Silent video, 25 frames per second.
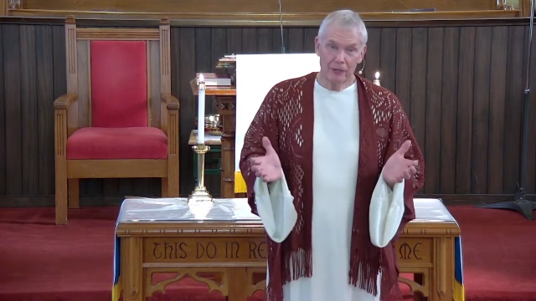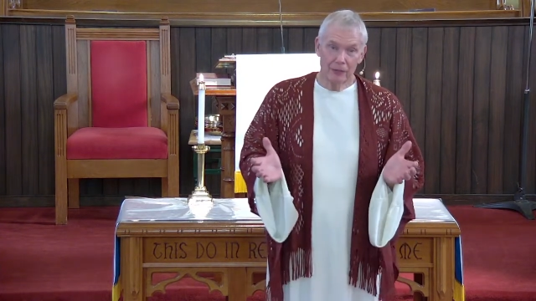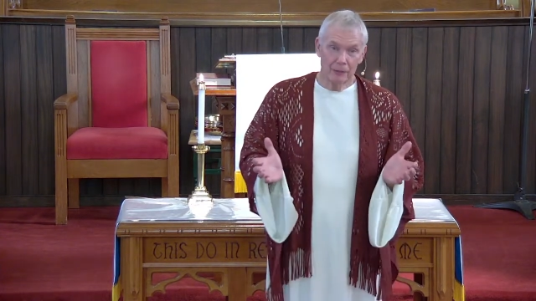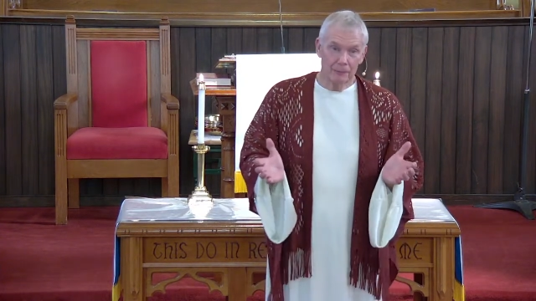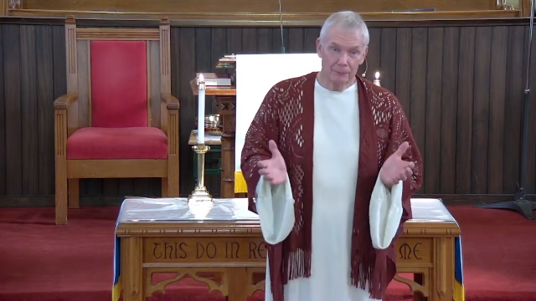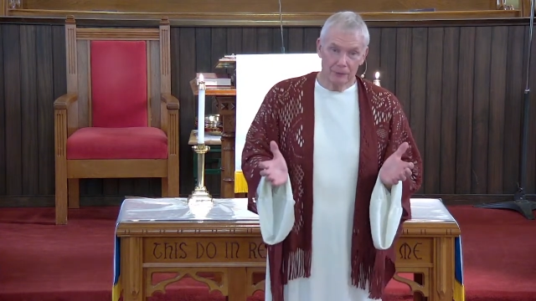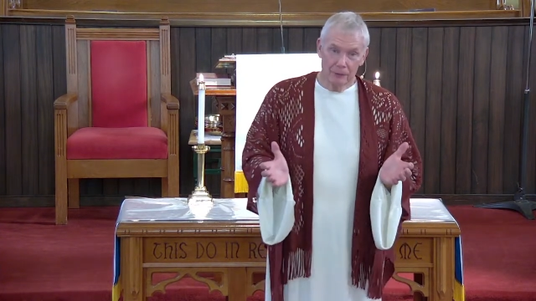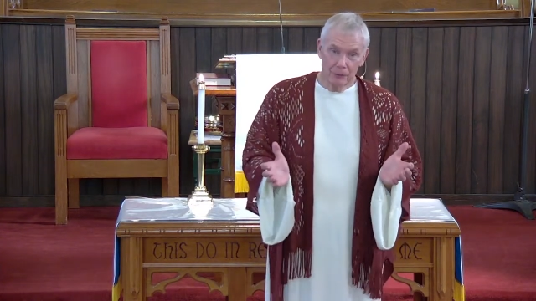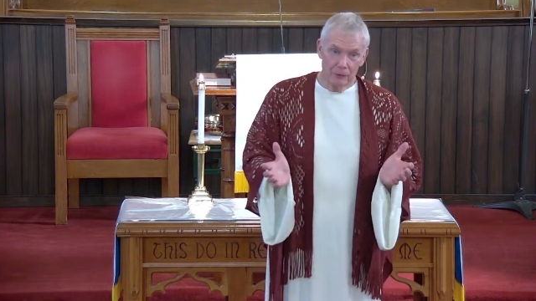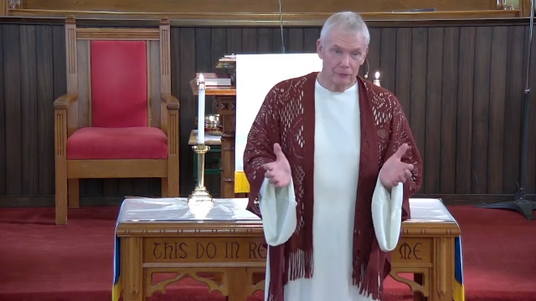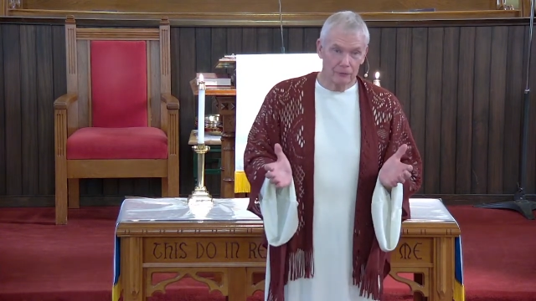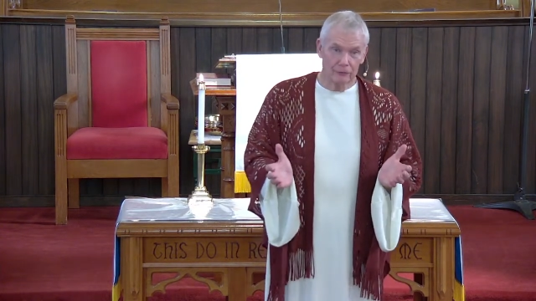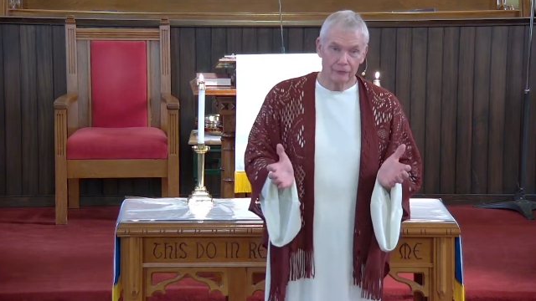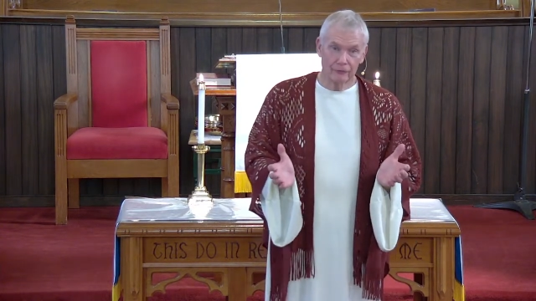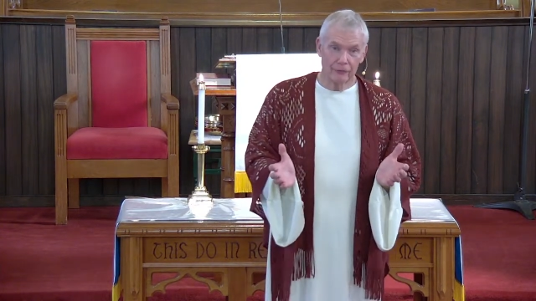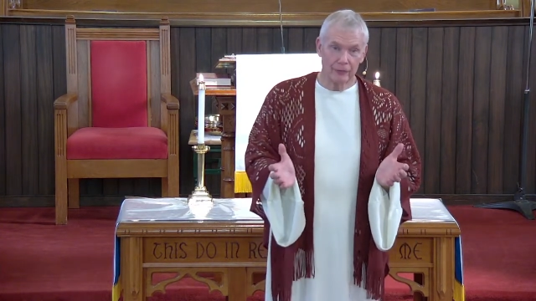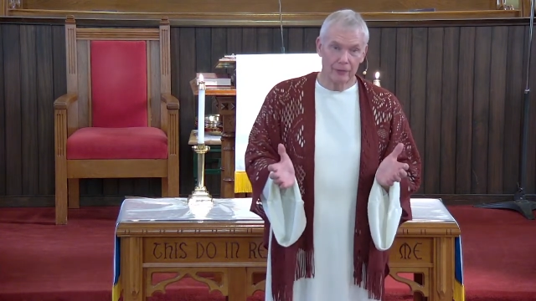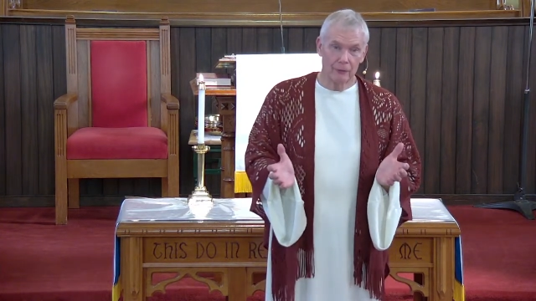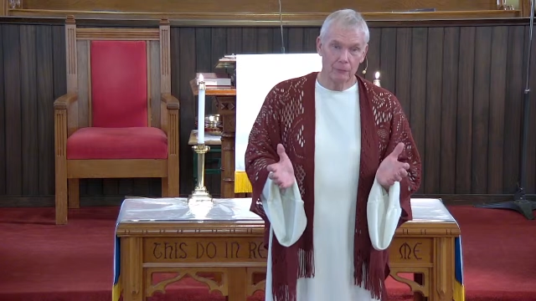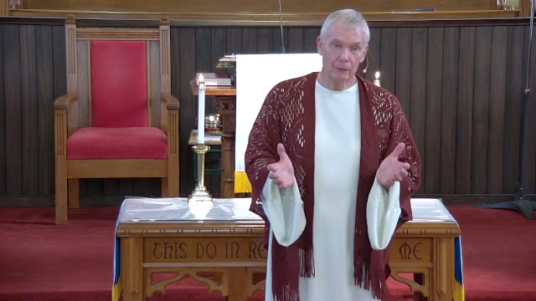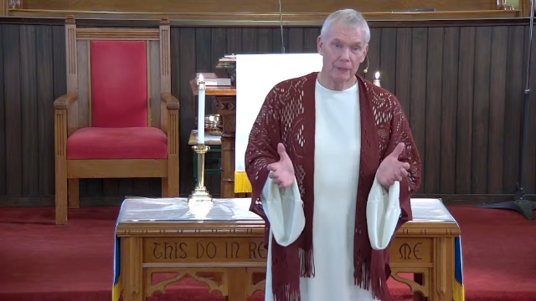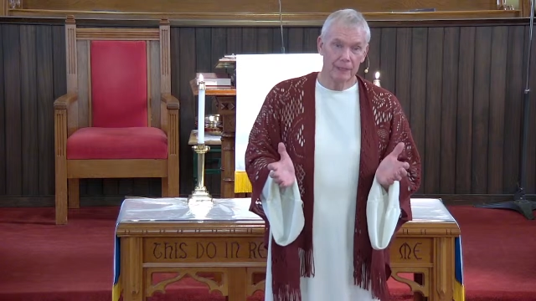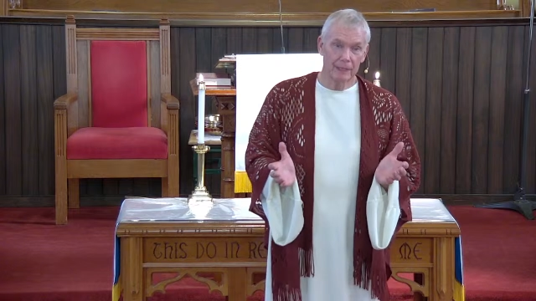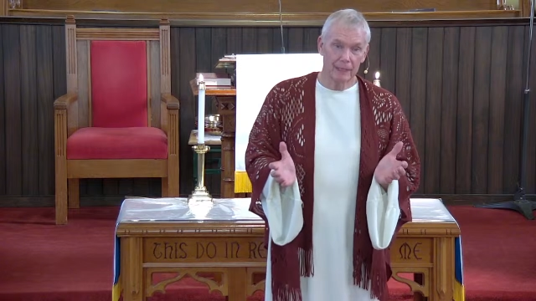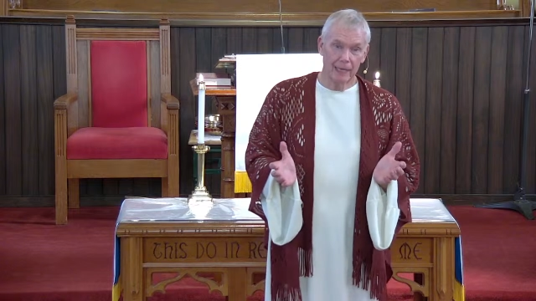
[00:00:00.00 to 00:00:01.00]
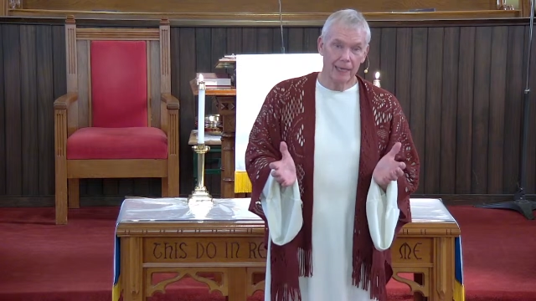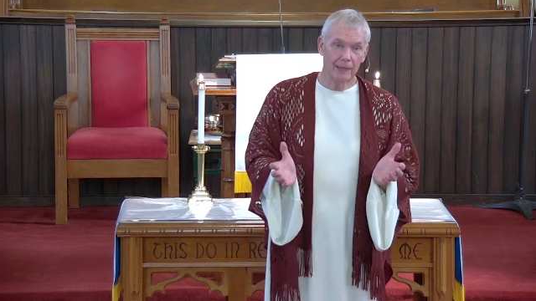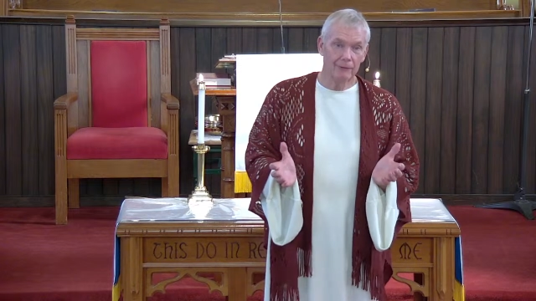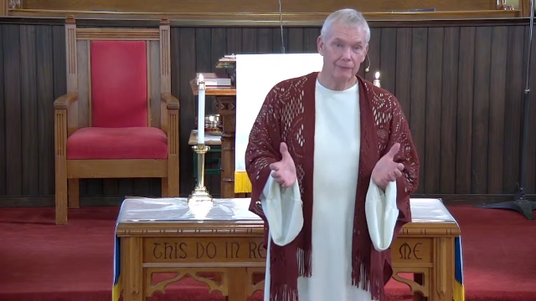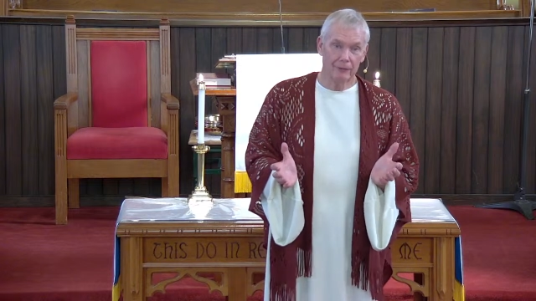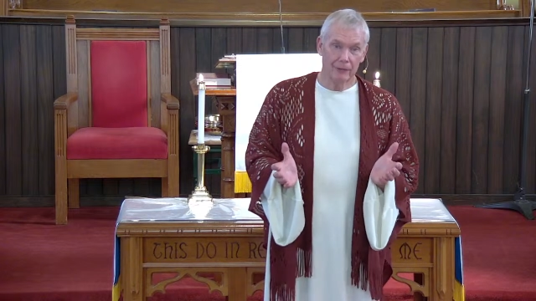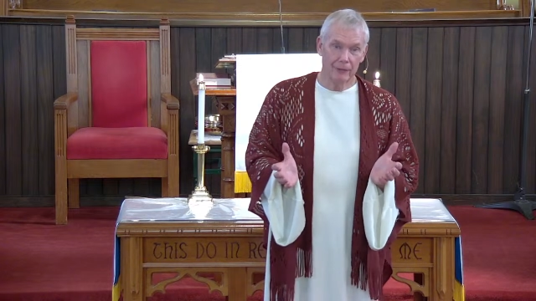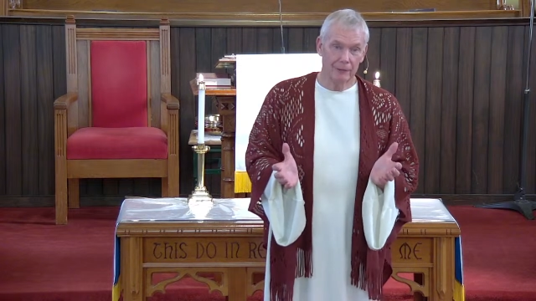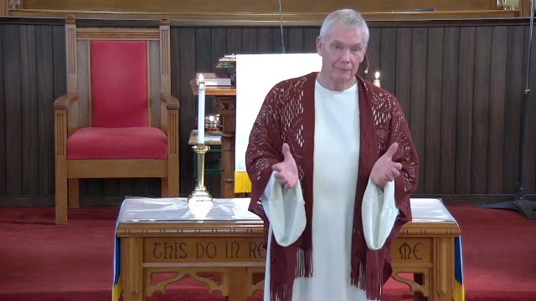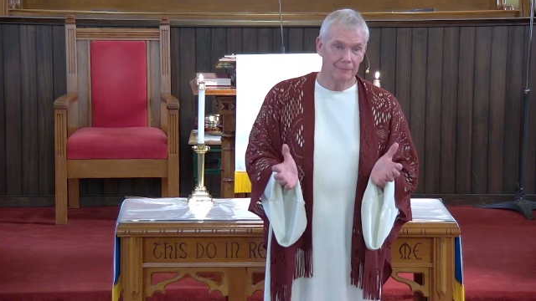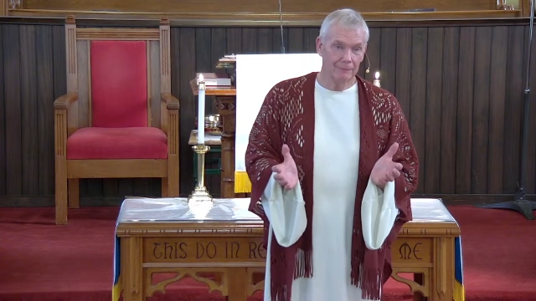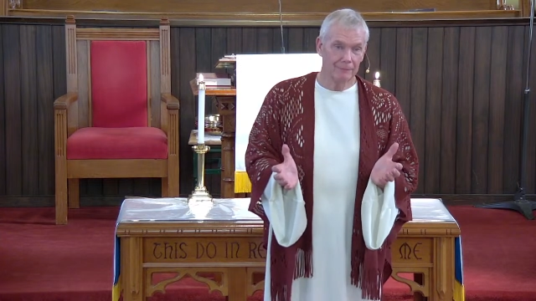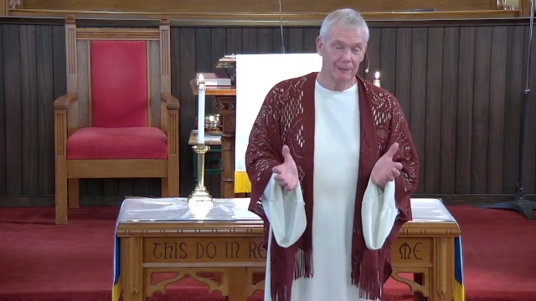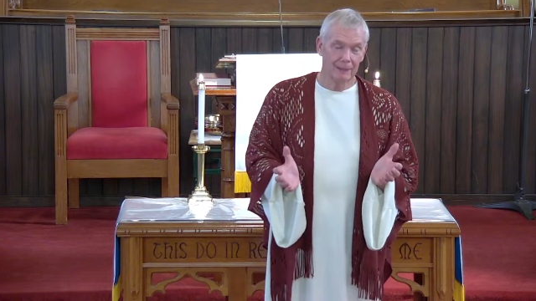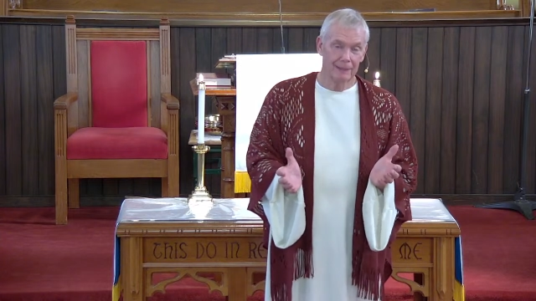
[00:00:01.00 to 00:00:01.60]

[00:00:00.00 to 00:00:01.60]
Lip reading: abuse that we gave him.